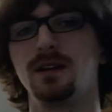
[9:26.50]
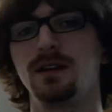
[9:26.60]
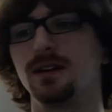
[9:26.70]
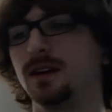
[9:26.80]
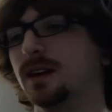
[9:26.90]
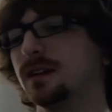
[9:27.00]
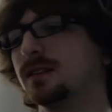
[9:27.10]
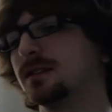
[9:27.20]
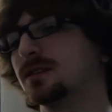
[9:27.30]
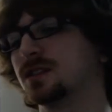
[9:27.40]

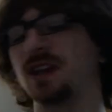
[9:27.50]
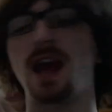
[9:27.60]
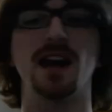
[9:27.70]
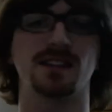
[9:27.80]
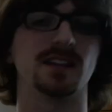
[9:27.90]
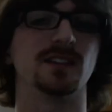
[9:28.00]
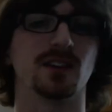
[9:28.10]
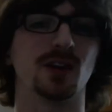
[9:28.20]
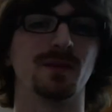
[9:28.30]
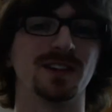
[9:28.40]
and just asking to
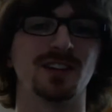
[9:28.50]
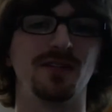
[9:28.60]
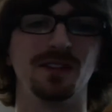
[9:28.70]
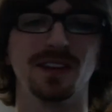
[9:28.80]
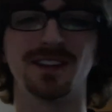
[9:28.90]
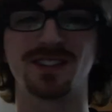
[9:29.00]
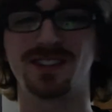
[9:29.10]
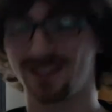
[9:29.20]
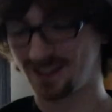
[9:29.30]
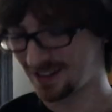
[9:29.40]
hurt myself with this.
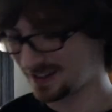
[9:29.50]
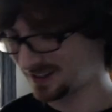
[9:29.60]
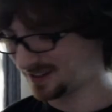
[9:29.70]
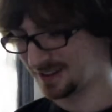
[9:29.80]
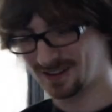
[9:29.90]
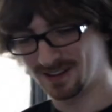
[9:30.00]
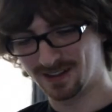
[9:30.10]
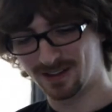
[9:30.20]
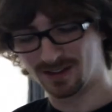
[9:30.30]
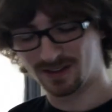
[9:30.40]

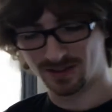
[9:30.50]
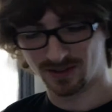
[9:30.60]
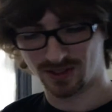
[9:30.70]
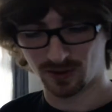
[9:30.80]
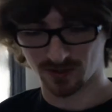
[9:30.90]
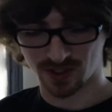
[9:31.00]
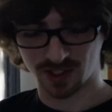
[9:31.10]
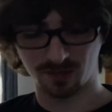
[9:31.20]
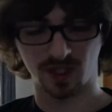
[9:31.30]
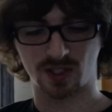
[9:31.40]
So, this is
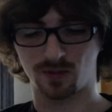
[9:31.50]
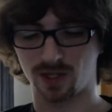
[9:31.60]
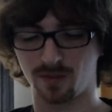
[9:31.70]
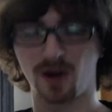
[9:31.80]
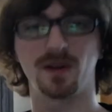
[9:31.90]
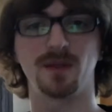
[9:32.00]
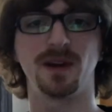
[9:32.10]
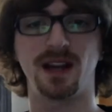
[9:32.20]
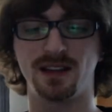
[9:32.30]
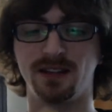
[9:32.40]
Mitch with the Department of Bad
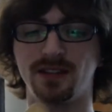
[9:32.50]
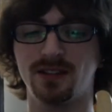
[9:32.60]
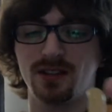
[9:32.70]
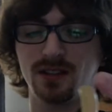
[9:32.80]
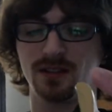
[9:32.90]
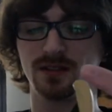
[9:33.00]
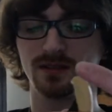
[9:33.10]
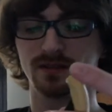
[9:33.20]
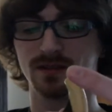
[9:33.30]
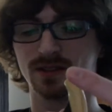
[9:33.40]
Ideas,
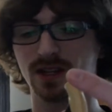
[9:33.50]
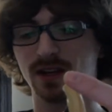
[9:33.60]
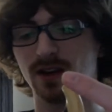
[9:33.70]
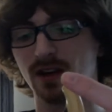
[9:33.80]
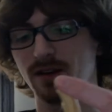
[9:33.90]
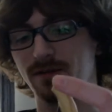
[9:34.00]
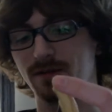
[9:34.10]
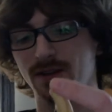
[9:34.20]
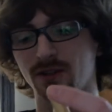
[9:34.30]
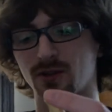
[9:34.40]
signing off
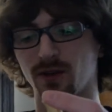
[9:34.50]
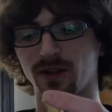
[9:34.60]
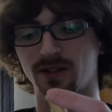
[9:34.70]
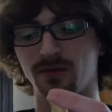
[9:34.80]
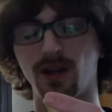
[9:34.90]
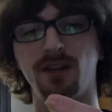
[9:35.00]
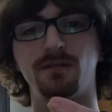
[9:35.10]
and enjoying his new knife.